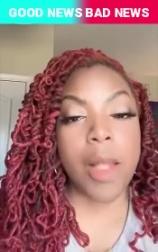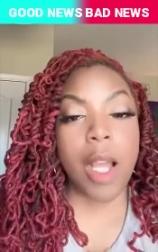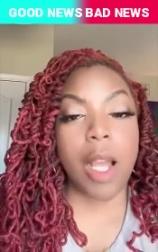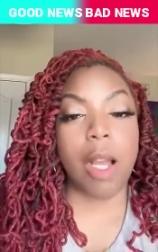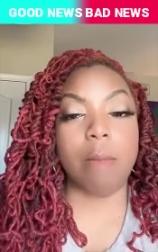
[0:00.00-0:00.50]

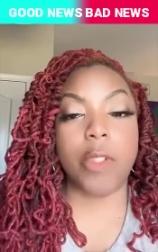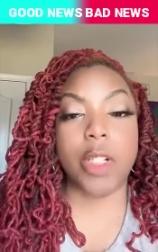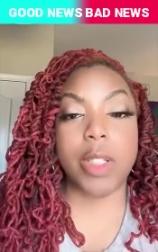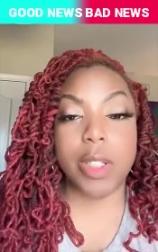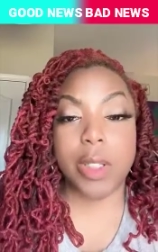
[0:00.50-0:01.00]
Um,
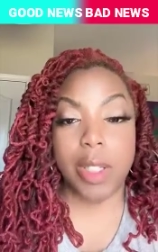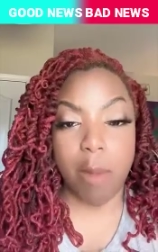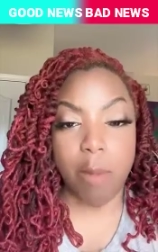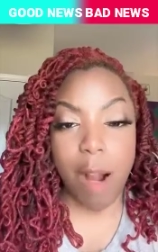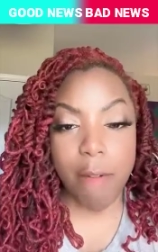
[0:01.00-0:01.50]
just to stay
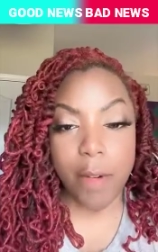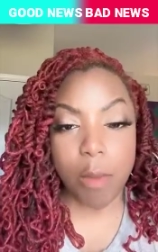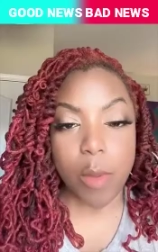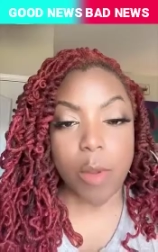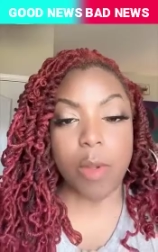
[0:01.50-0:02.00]

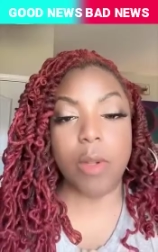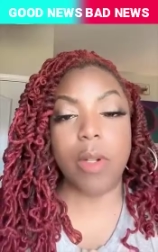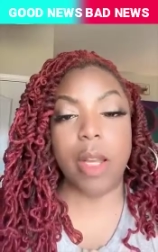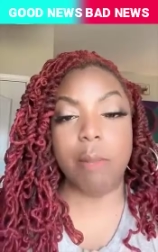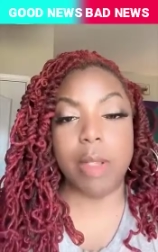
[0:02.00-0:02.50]
profitable
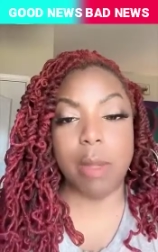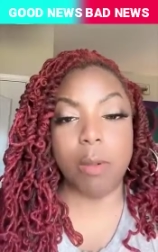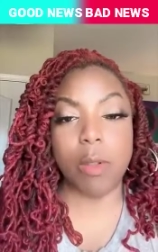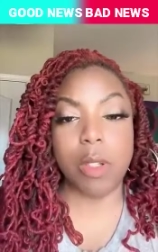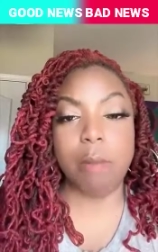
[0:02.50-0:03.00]
and be
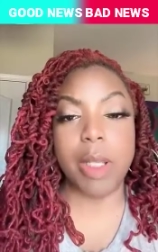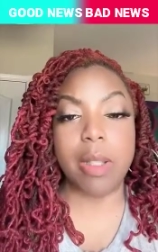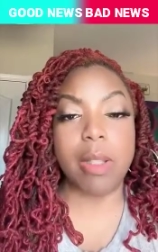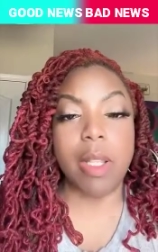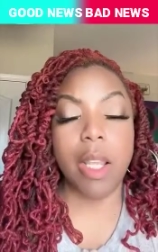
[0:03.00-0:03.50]
able to meet
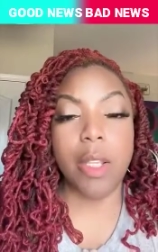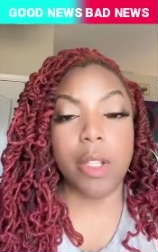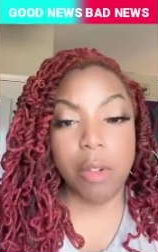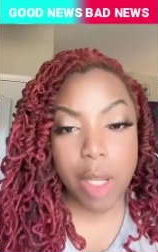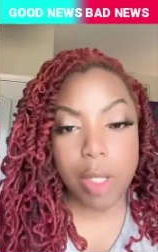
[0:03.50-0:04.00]

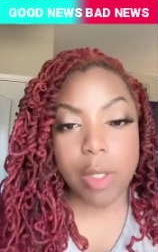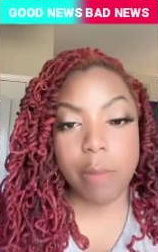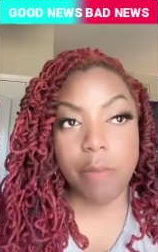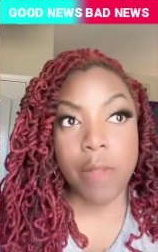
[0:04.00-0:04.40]
your needs.